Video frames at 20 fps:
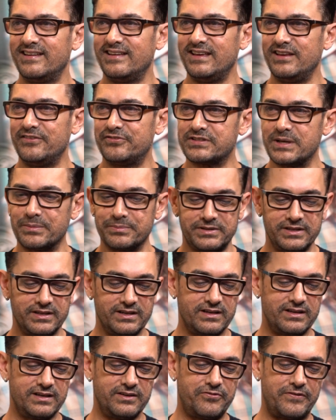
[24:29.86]
If
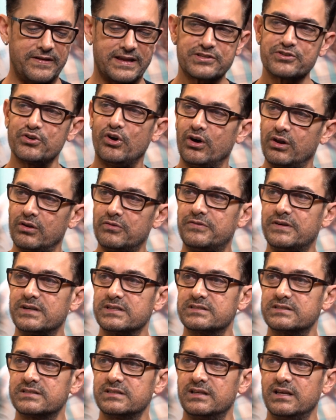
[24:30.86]
something affects all of
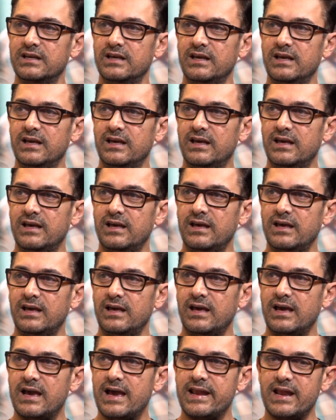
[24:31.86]
us,
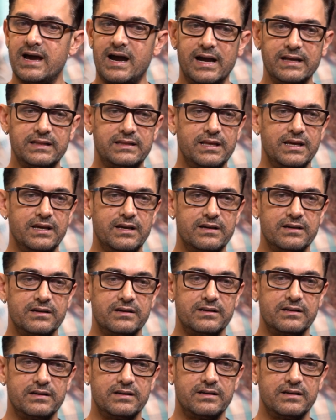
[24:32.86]
and I think
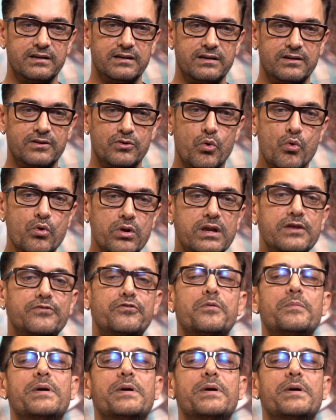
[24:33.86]
only for